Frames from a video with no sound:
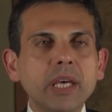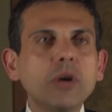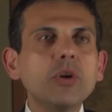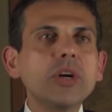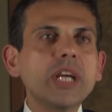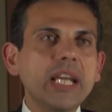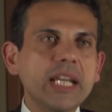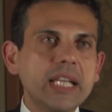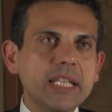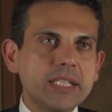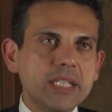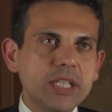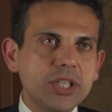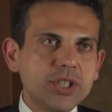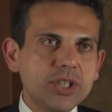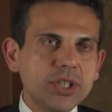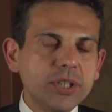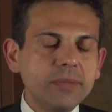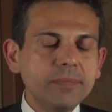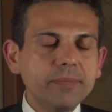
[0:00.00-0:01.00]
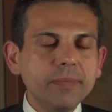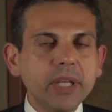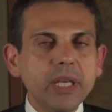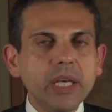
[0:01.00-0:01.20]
organization.